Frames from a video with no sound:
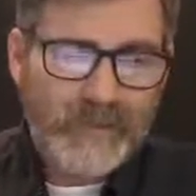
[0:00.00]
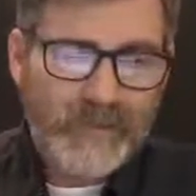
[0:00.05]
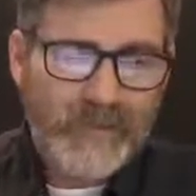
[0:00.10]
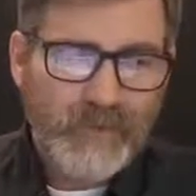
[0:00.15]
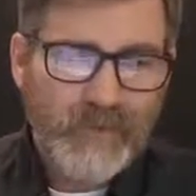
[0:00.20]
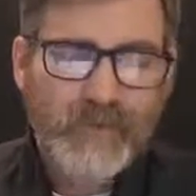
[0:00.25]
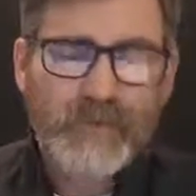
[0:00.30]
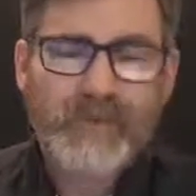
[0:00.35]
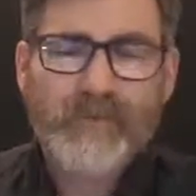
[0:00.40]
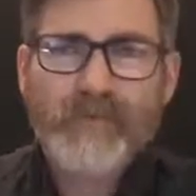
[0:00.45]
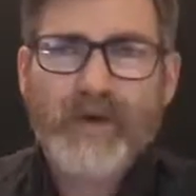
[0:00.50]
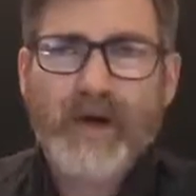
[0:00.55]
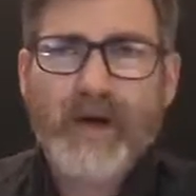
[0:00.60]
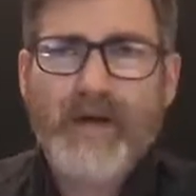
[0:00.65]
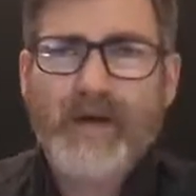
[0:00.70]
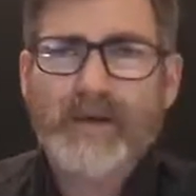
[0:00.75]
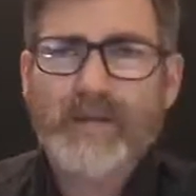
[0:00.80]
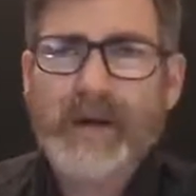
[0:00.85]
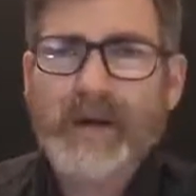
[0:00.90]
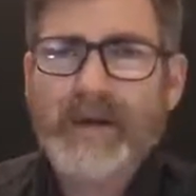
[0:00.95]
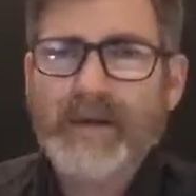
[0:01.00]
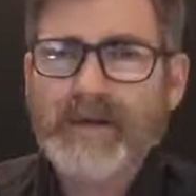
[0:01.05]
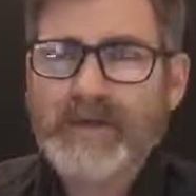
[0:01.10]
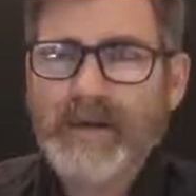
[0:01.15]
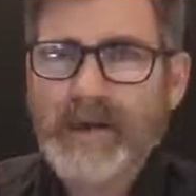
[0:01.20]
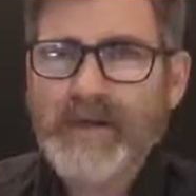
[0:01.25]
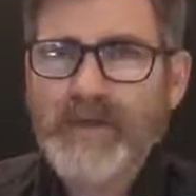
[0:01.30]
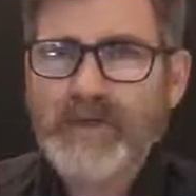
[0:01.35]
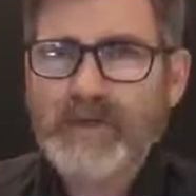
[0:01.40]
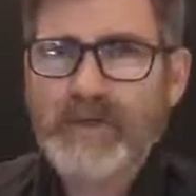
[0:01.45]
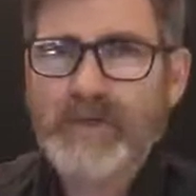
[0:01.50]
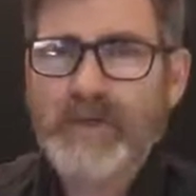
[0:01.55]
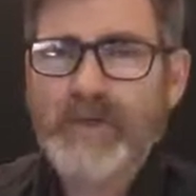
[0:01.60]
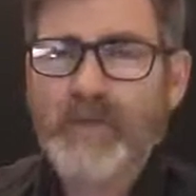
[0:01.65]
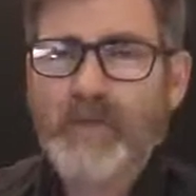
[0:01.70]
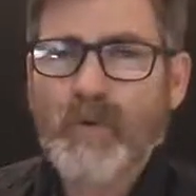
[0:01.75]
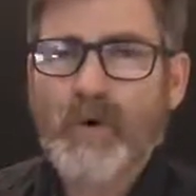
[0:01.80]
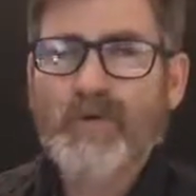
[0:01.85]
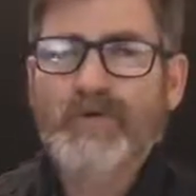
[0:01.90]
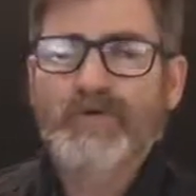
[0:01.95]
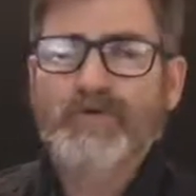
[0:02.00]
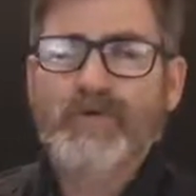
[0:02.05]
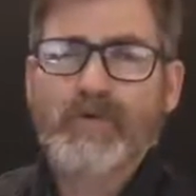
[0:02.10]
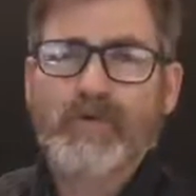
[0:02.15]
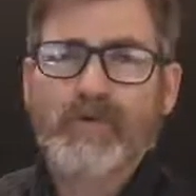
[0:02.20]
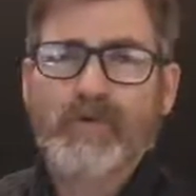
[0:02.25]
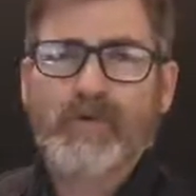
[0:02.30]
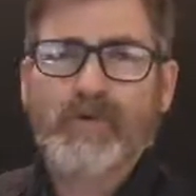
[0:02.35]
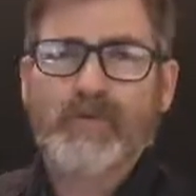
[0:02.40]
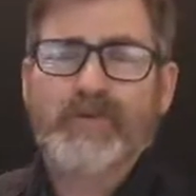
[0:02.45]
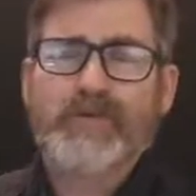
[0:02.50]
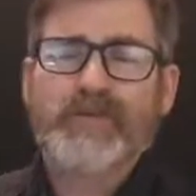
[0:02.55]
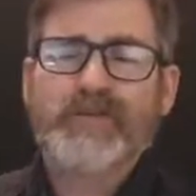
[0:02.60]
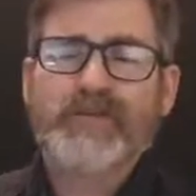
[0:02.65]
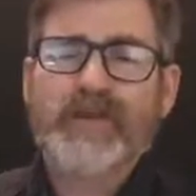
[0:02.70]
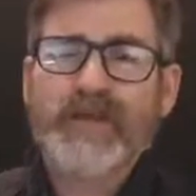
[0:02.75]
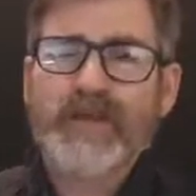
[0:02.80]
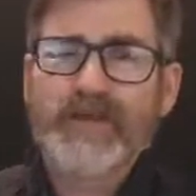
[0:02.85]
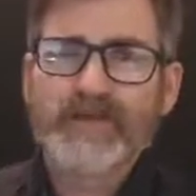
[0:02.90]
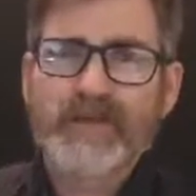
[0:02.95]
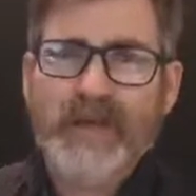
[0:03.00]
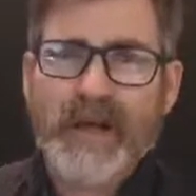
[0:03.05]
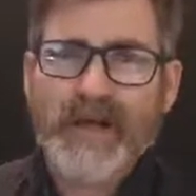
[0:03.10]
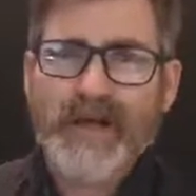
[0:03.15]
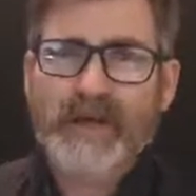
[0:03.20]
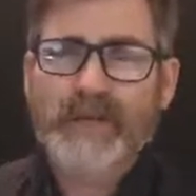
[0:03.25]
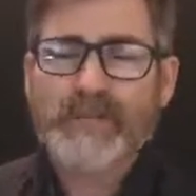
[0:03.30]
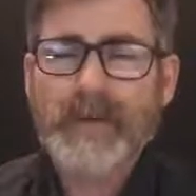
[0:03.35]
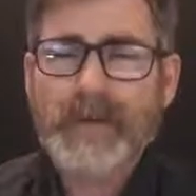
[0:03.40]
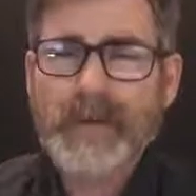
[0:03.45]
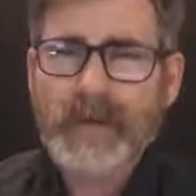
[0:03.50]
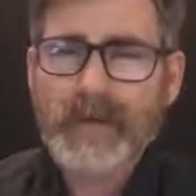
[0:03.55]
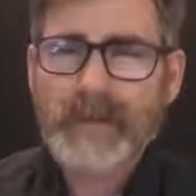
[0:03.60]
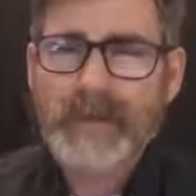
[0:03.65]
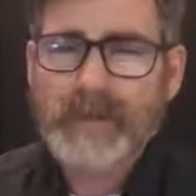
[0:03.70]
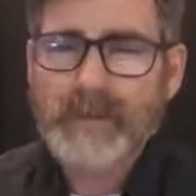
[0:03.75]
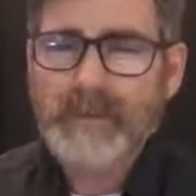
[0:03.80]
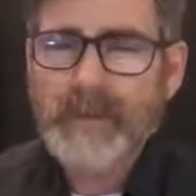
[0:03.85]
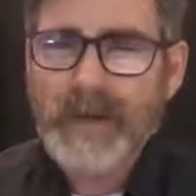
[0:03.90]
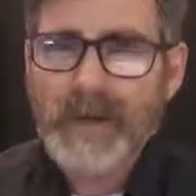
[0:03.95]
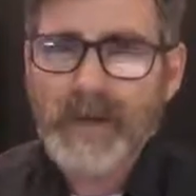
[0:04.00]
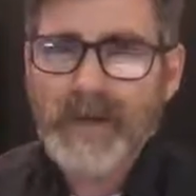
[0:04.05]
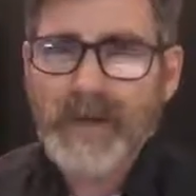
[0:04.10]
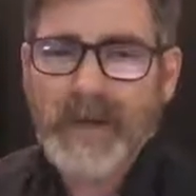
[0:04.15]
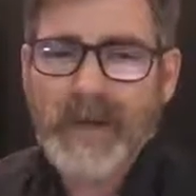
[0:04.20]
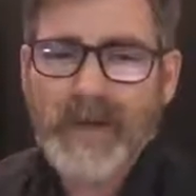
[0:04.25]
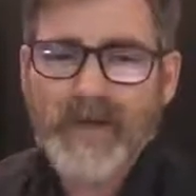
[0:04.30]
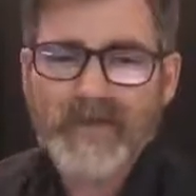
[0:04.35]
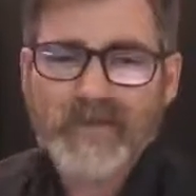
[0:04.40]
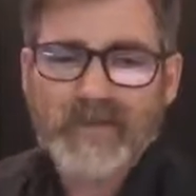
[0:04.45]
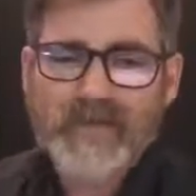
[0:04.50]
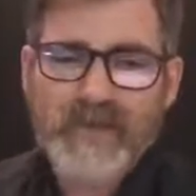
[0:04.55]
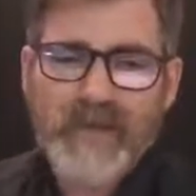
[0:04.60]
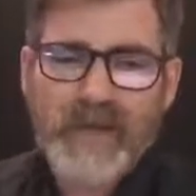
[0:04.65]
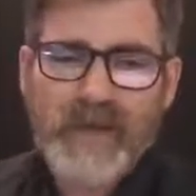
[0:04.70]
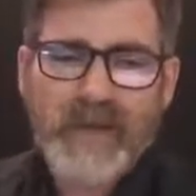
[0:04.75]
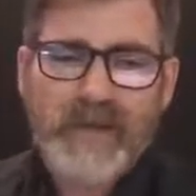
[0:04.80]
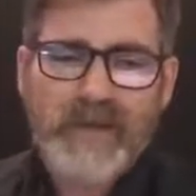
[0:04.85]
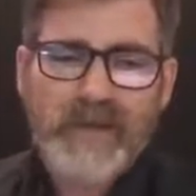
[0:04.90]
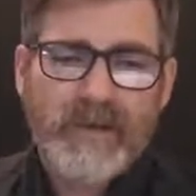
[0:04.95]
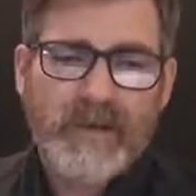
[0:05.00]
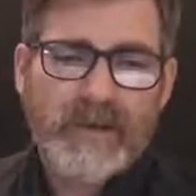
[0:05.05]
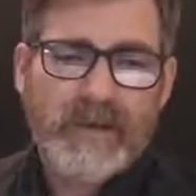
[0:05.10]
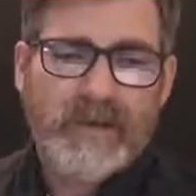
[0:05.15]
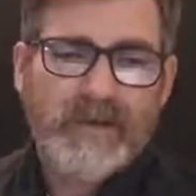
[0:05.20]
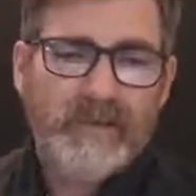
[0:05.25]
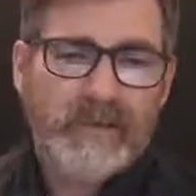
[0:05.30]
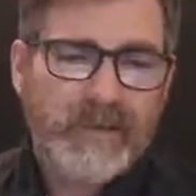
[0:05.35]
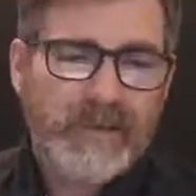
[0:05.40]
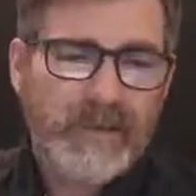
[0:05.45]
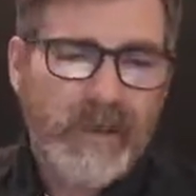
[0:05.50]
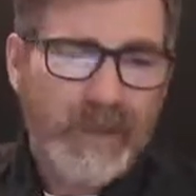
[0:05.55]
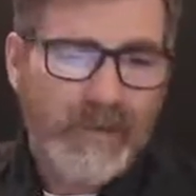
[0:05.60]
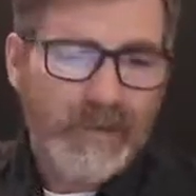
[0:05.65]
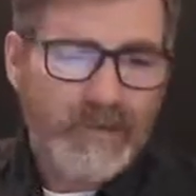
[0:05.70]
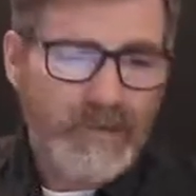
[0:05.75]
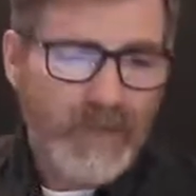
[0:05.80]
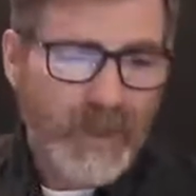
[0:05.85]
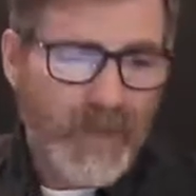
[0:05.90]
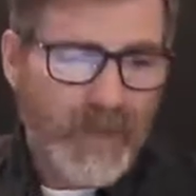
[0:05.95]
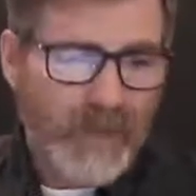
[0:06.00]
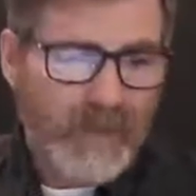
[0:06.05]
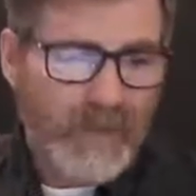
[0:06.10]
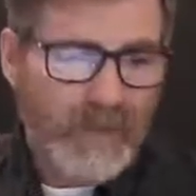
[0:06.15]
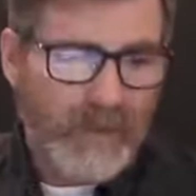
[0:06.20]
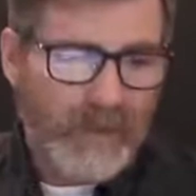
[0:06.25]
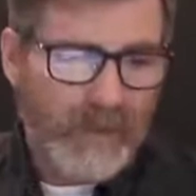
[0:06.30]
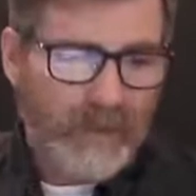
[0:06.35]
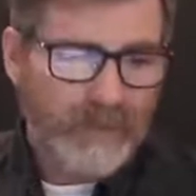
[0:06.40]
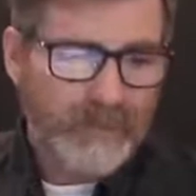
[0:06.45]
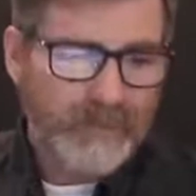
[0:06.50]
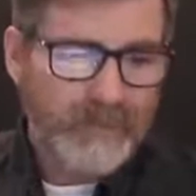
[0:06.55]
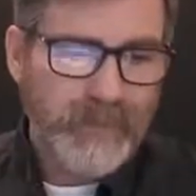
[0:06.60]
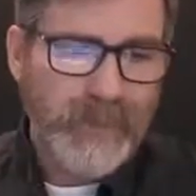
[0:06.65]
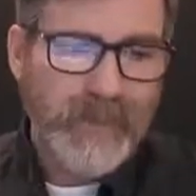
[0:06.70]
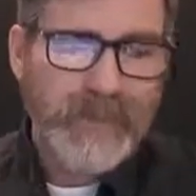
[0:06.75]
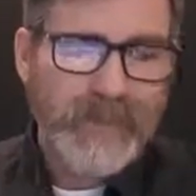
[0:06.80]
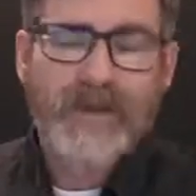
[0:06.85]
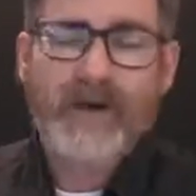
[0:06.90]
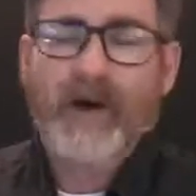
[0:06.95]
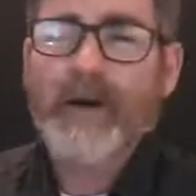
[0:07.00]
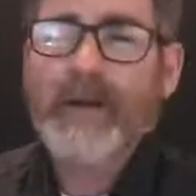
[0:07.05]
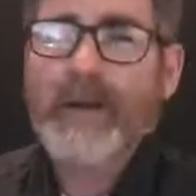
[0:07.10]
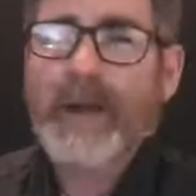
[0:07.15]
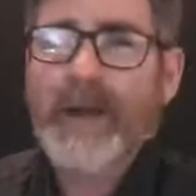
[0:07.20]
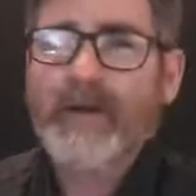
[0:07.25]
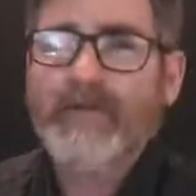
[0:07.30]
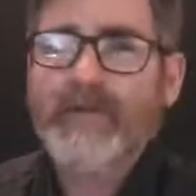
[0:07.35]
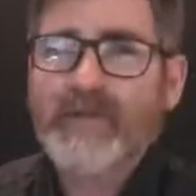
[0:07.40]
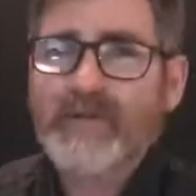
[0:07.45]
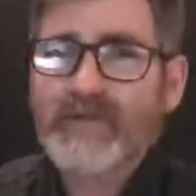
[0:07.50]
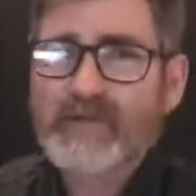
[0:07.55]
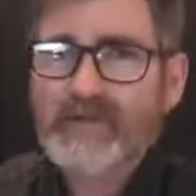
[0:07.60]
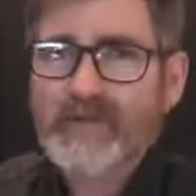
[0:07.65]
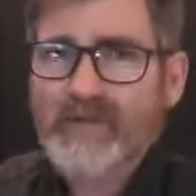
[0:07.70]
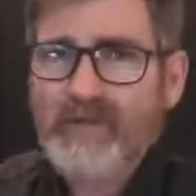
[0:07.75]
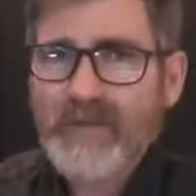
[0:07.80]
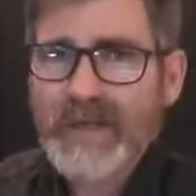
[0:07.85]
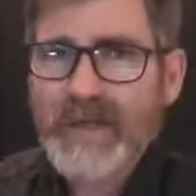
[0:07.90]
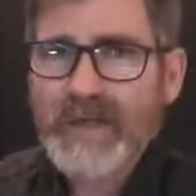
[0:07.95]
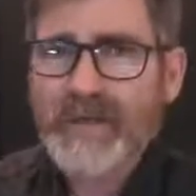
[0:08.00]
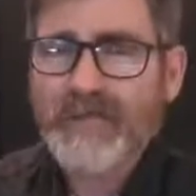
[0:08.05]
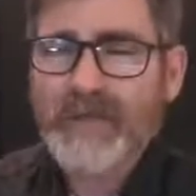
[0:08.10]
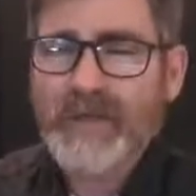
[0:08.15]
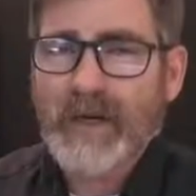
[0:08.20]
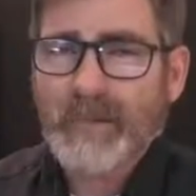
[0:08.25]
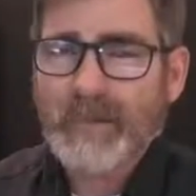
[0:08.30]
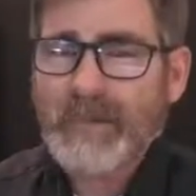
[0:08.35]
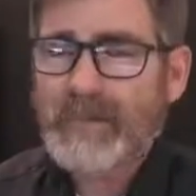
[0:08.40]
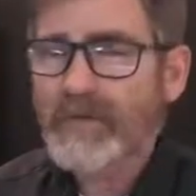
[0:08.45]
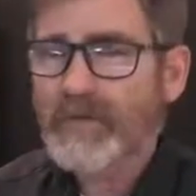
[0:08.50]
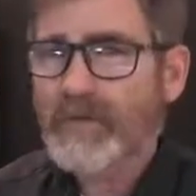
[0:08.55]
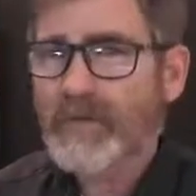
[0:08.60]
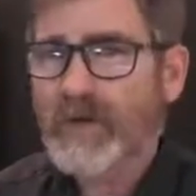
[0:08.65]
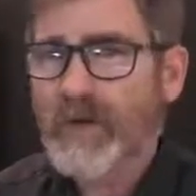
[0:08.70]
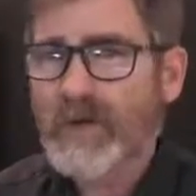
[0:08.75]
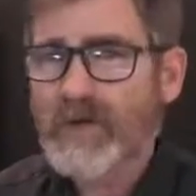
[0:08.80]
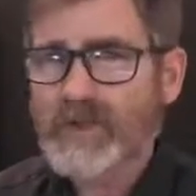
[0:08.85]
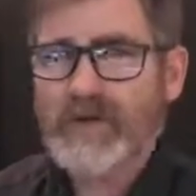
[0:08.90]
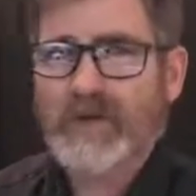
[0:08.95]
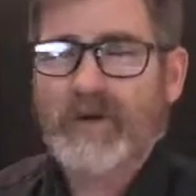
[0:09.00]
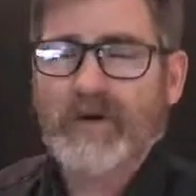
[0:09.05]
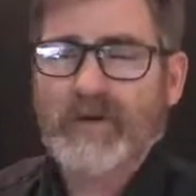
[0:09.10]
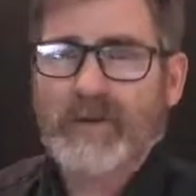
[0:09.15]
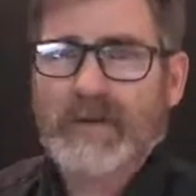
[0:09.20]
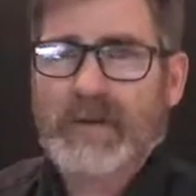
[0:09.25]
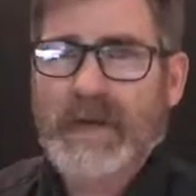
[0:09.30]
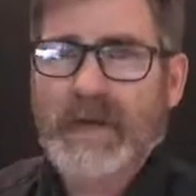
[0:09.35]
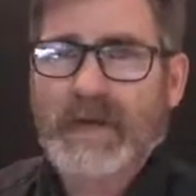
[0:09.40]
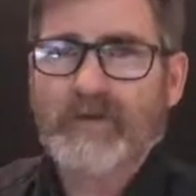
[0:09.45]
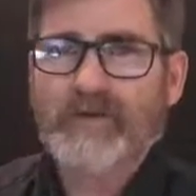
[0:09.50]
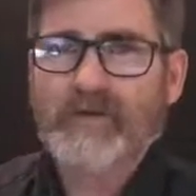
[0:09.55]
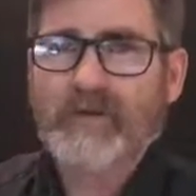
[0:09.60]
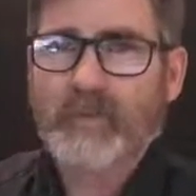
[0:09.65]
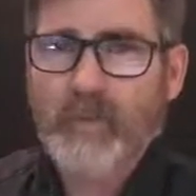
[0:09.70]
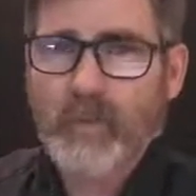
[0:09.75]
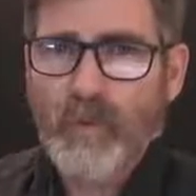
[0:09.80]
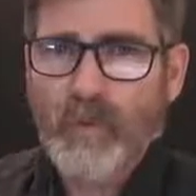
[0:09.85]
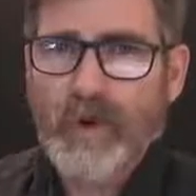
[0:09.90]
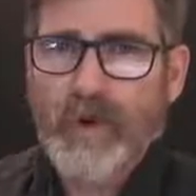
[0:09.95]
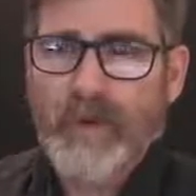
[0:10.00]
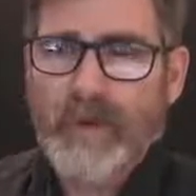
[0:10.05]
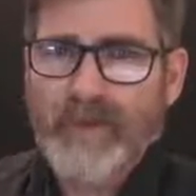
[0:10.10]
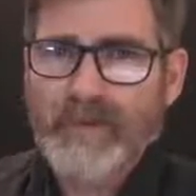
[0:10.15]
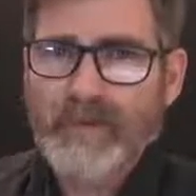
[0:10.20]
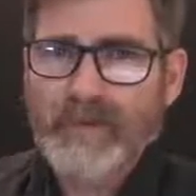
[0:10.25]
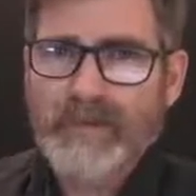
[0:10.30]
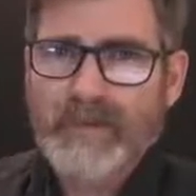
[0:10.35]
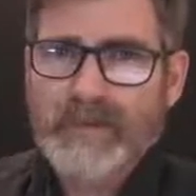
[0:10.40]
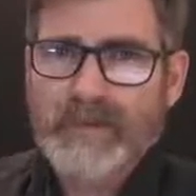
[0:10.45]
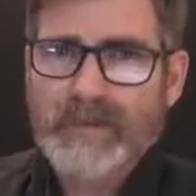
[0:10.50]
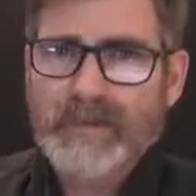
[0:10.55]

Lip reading: You want to talk about a nation that wants to rule the seas like America. America has 10, but now China planning on having 3 of them. Even Russia only has 1.